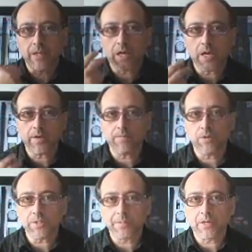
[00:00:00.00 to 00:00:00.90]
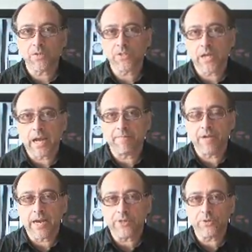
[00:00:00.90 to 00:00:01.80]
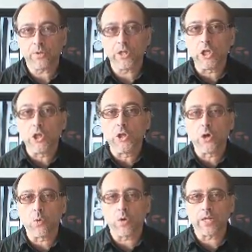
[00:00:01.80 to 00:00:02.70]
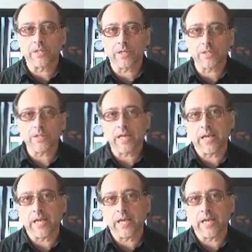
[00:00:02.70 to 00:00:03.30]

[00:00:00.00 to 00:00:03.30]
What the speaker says: a higher voice because they have naturally low resonance